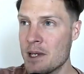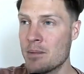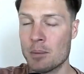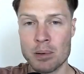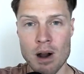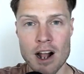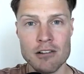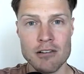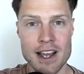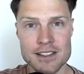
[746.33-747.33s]
people
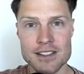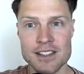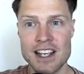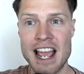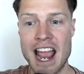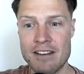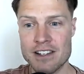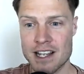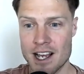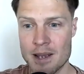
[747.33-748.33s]
progress
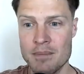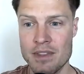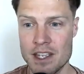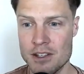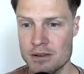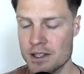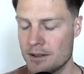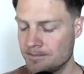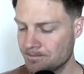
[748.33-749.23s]
every time they use it.